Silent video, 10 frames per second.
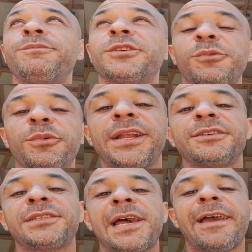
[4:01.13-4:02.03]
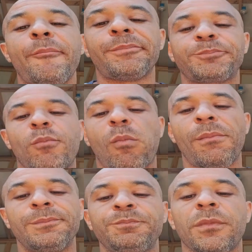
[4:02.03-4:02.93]
we went outside.
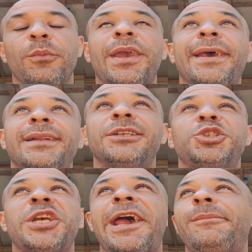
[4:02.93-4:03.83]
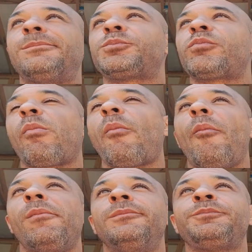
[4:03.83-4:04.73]
We had a little chat.
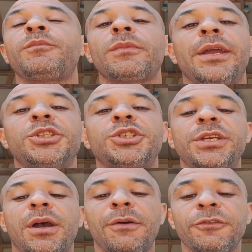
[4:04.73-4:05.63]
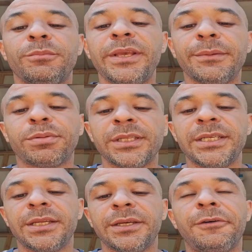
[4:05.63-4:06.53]
And she offered me a plea
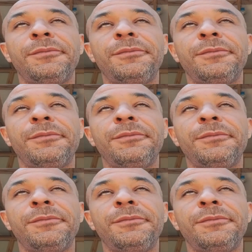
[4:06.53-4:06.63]
deal